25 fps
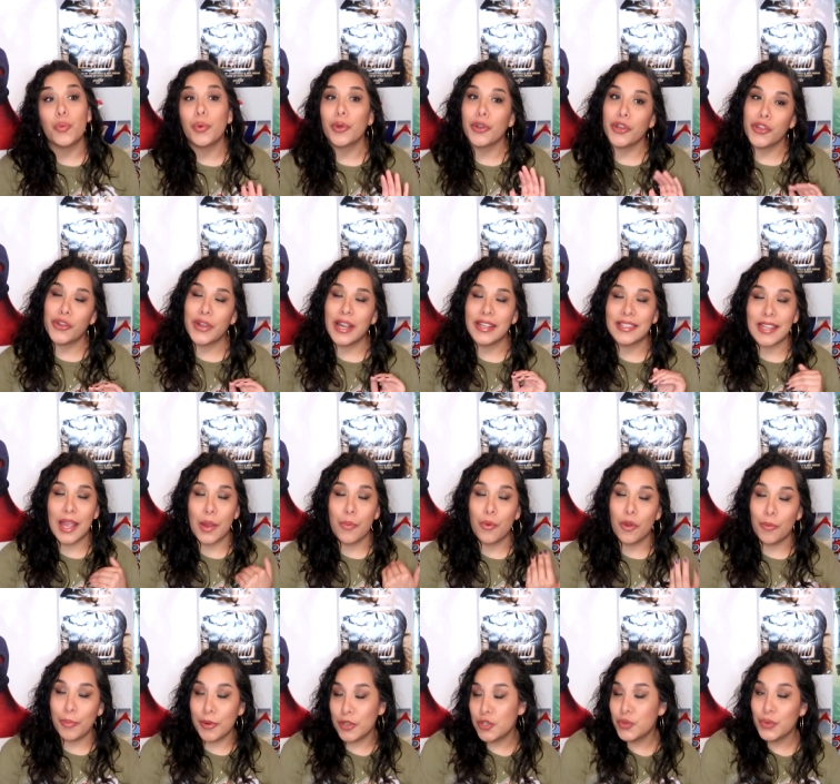don't worry guys i
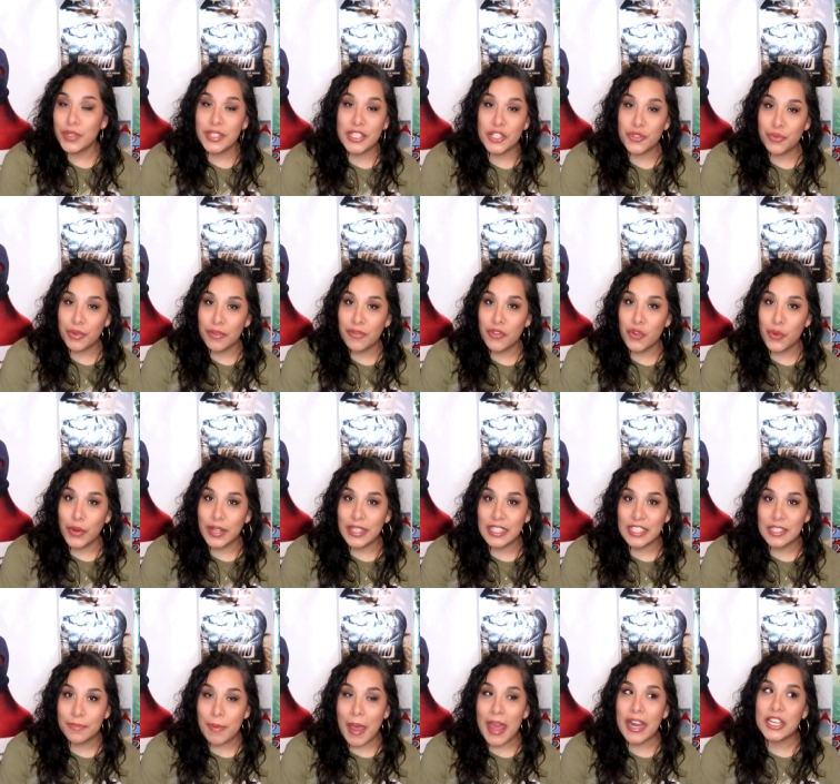won't be doing this review
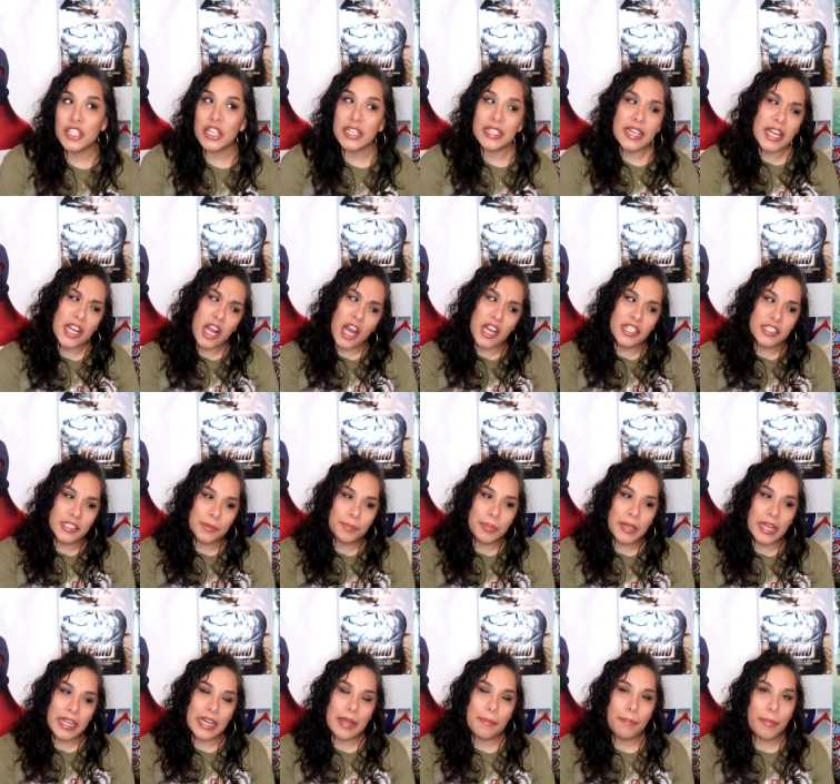in spanish i did
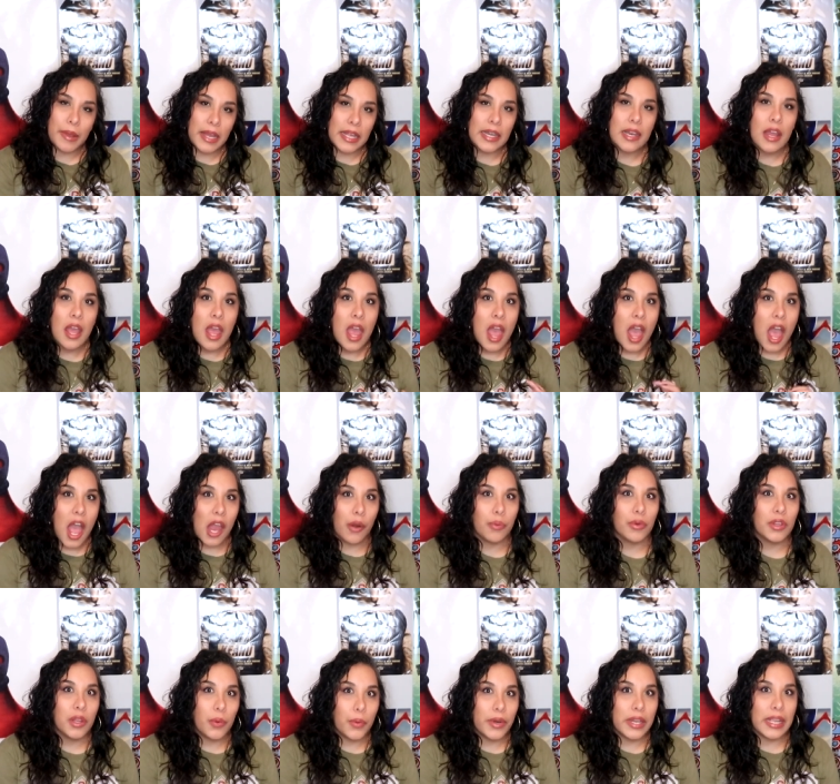contemplate it but i
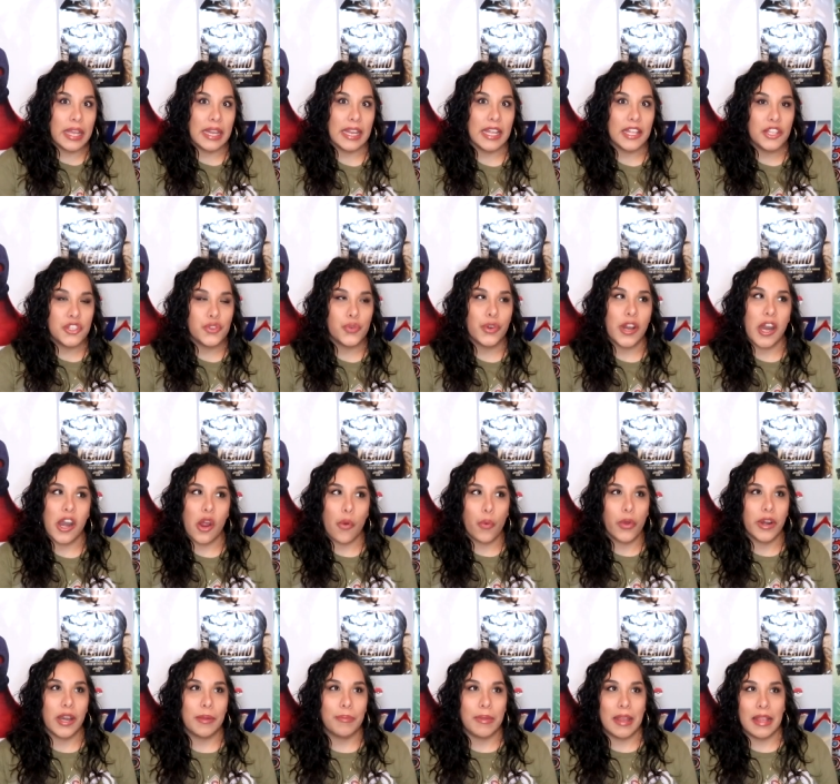really want to get into it i don't
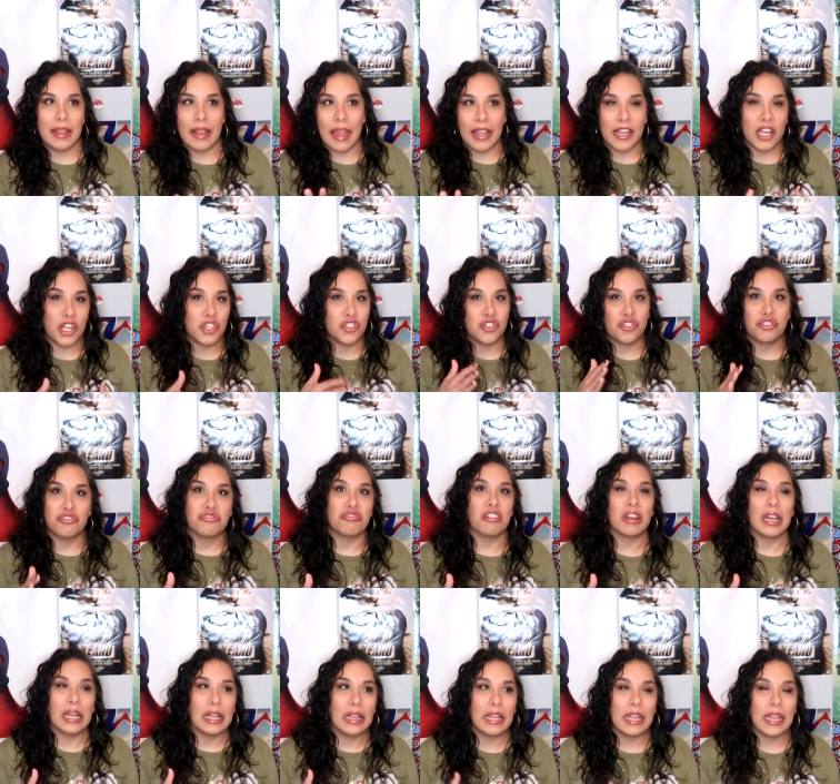want to be like
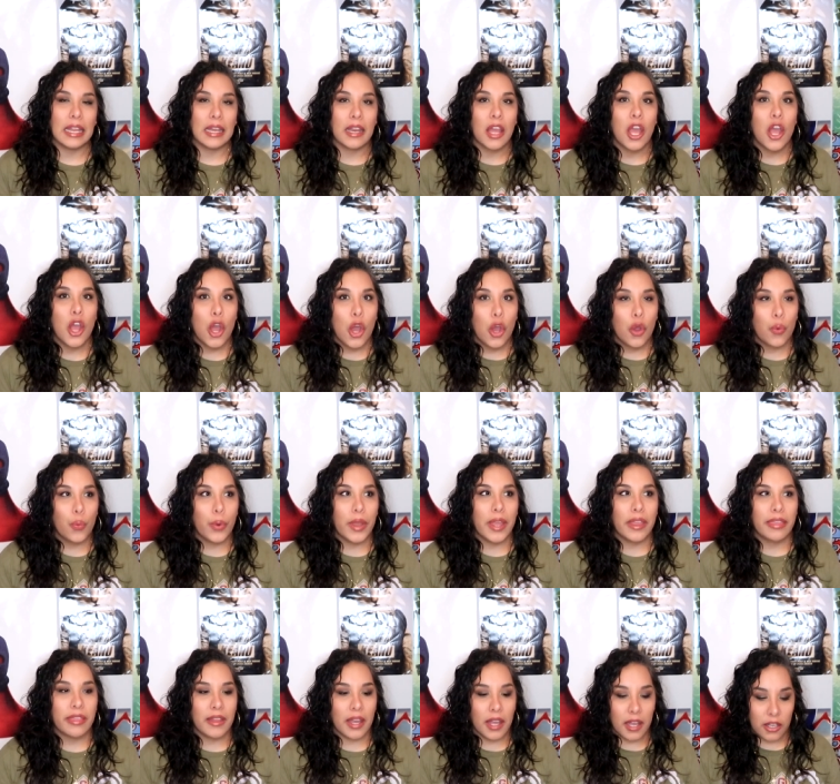struggling
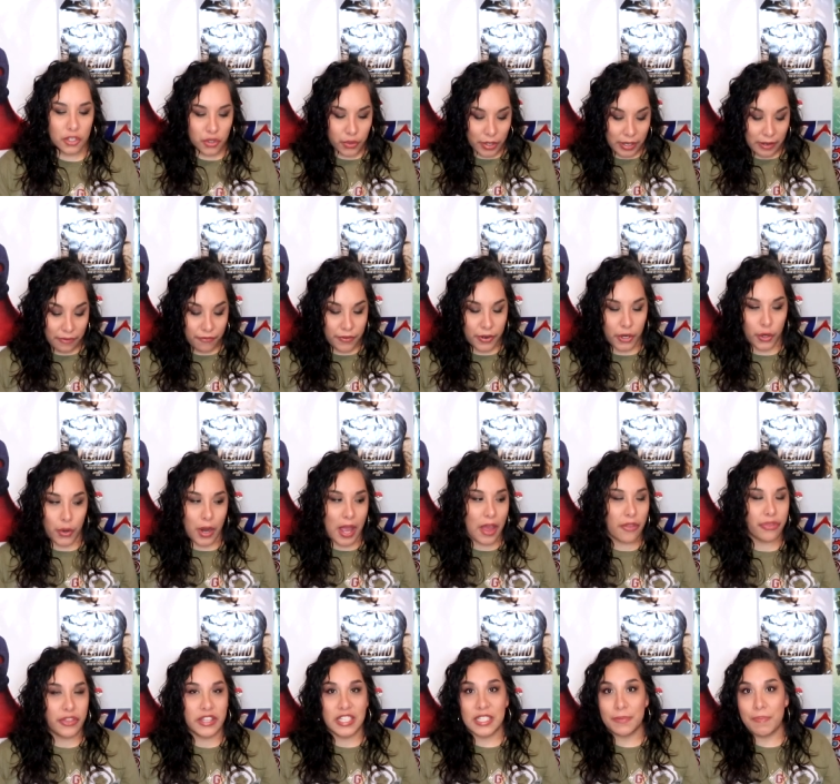with uh trying to figure
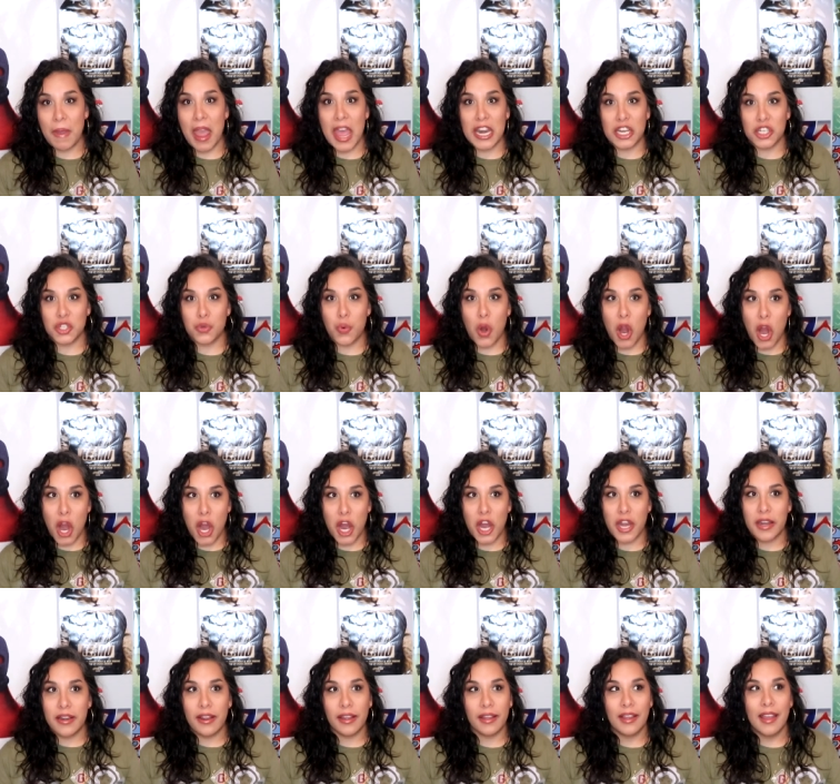out the spanish
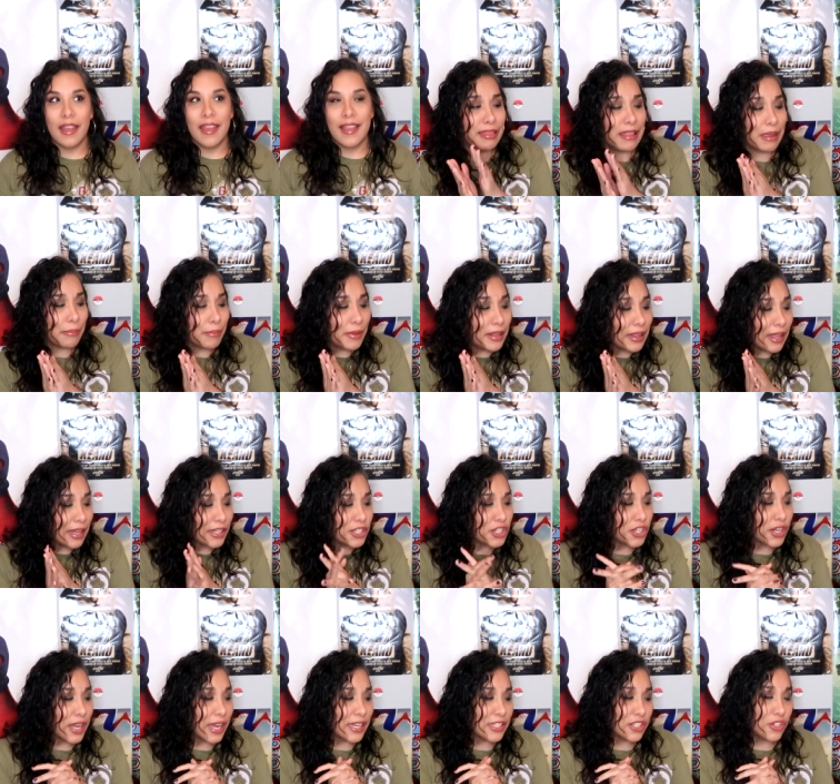word let me let
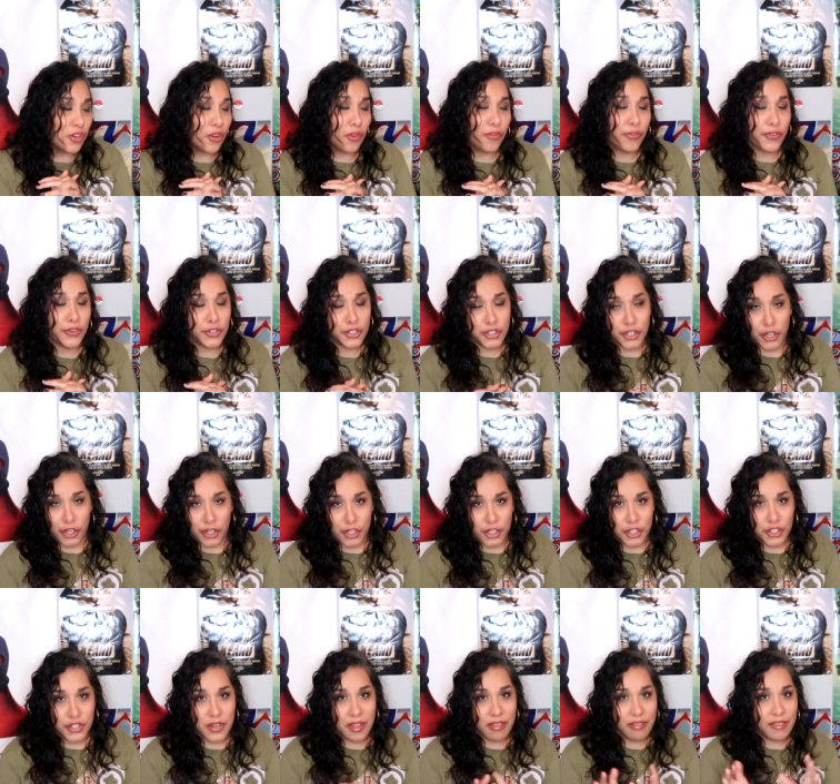you guys know for
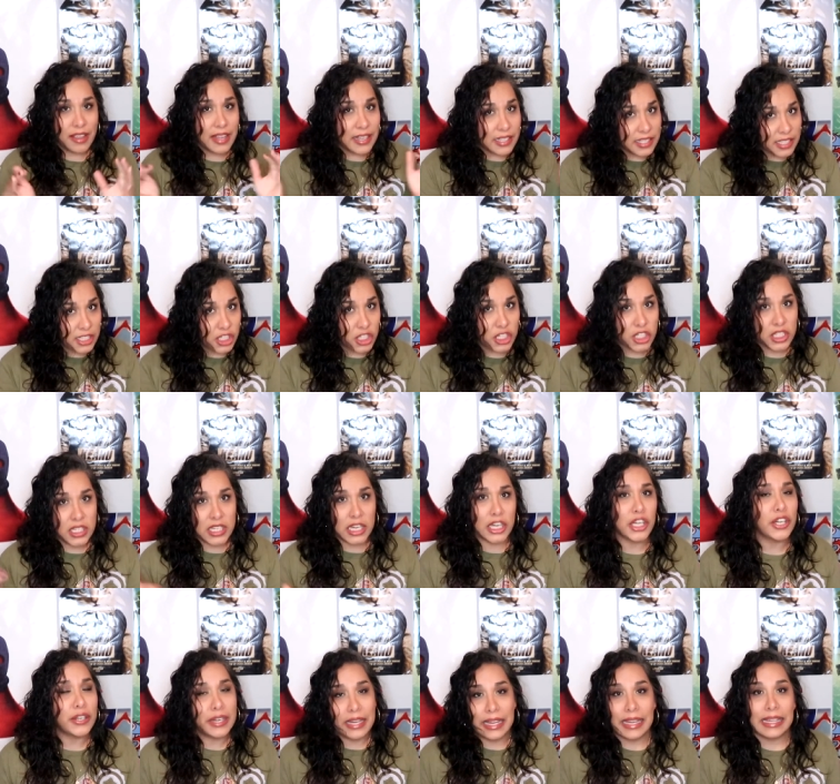starters this
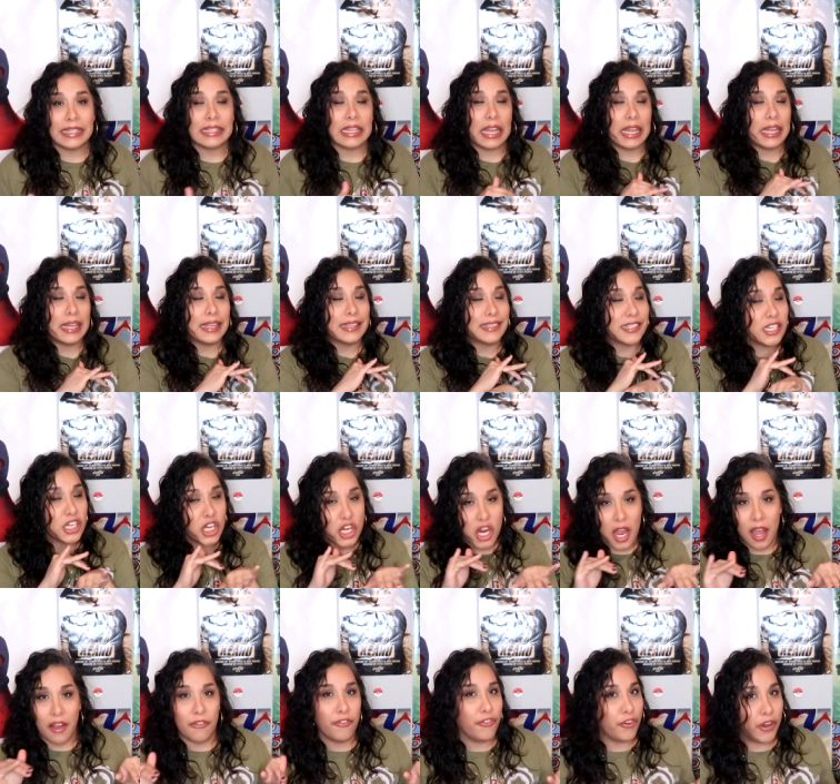series is
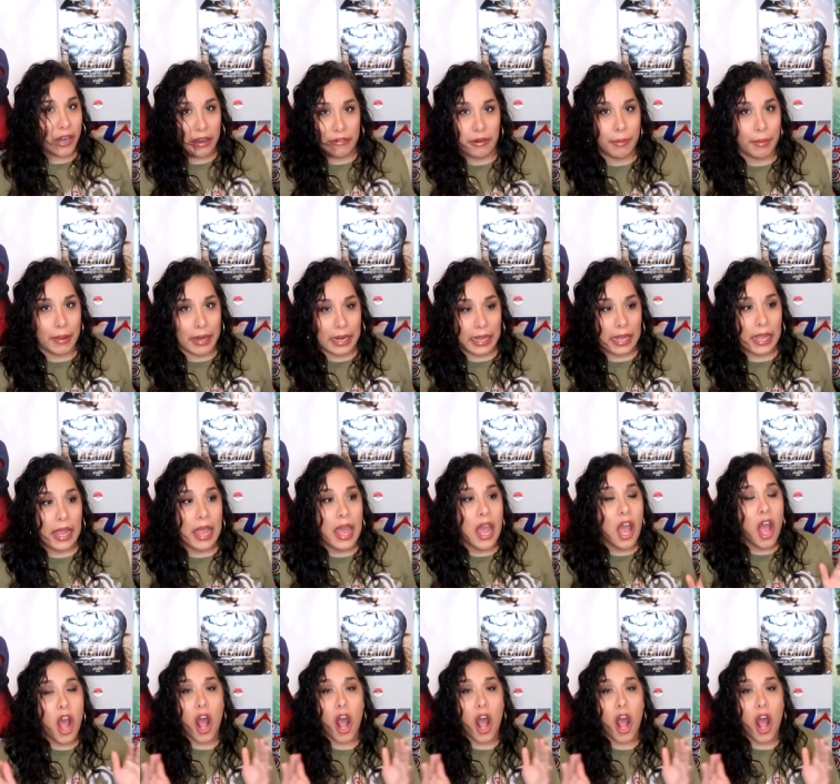not for everybody